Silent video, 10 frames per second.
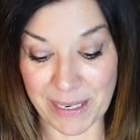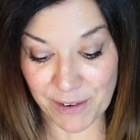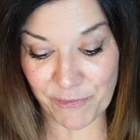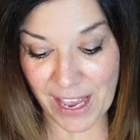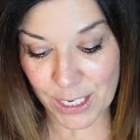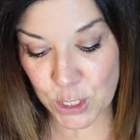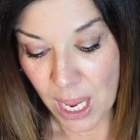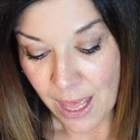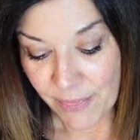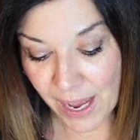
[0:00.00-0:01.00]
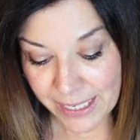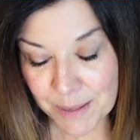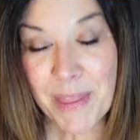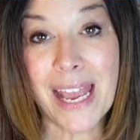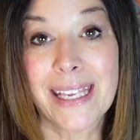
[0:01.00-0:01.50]
And in fact, the
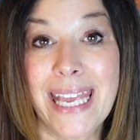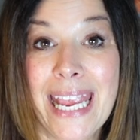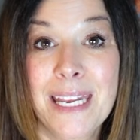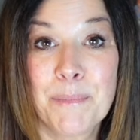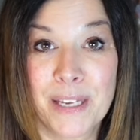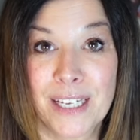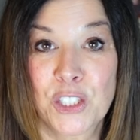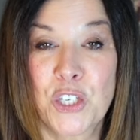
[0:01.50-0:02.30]
item that Kate picked,